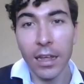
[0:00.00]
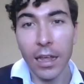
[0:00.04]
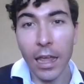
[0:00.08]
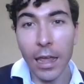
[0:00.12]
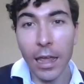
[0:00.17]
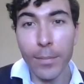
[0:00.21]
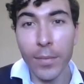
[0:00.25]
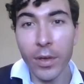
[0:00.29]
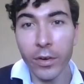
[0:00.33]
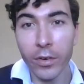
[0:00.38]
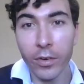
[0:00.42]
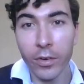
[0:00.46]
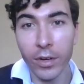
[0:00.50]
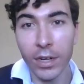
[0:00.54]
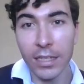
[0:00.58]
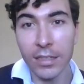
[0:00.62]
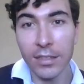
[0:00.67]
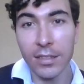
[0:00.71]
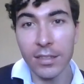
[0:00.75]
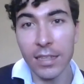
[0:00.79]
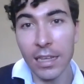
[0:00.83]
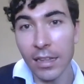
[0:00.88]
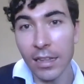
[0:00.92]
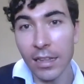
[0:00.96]

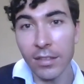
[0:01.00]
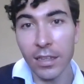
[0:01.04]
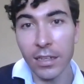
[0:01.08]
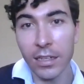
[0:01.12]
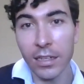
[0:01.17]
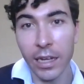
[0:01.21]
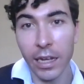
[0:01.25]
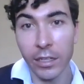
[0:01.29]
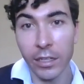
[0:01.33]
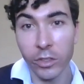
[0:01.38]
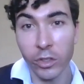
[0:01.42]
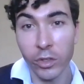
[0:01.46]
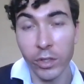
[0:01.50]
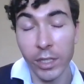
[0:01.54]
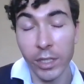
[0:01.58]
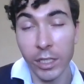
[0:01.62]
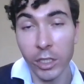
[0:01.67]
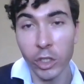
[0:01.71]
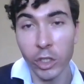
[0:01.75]
immigrants in the country